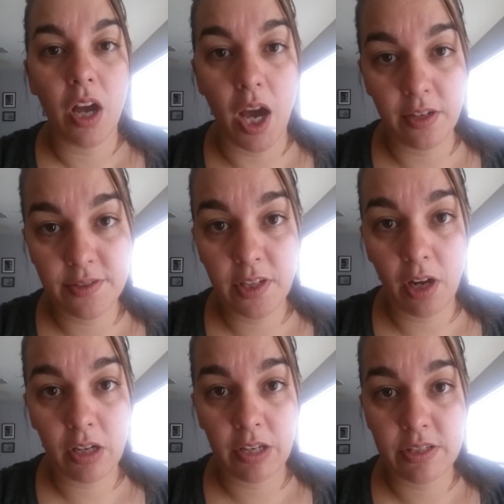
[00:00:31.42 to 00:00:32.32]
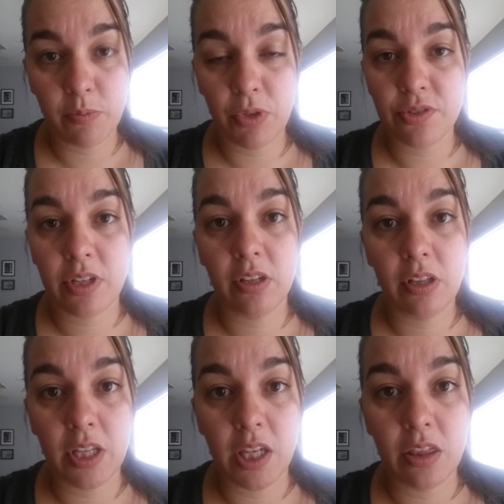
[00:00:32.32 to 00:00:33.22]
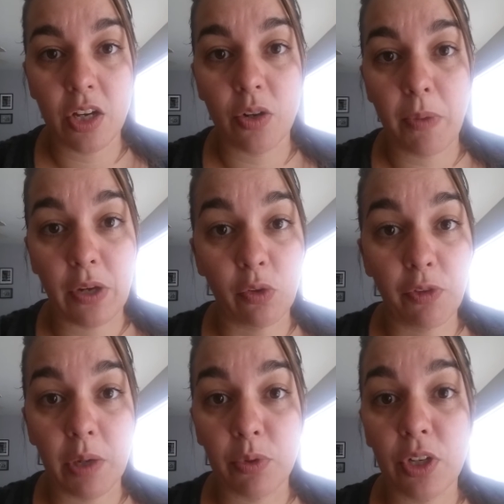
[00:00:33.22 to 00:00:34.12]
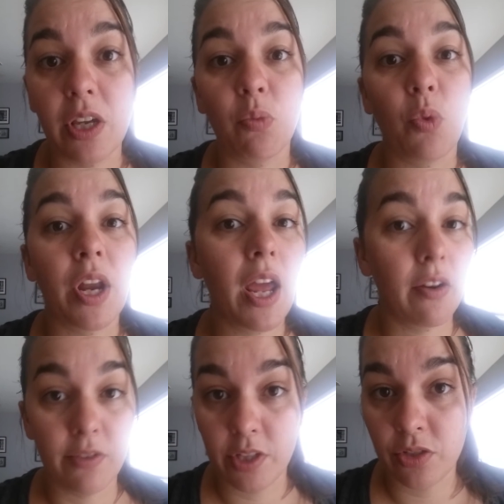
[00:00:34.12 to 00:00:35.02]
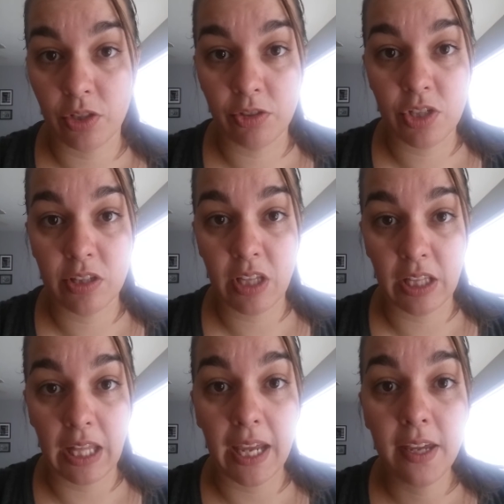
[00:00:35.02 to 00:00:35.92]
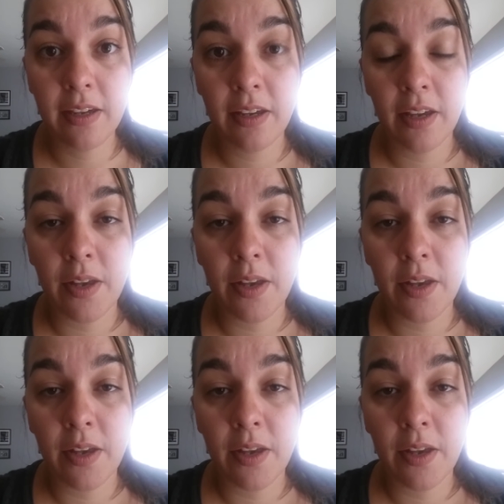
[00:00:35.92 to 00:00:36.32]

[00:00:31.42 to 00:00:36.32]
Honestly, our customers can clean their microfiber in whatever detergent they like.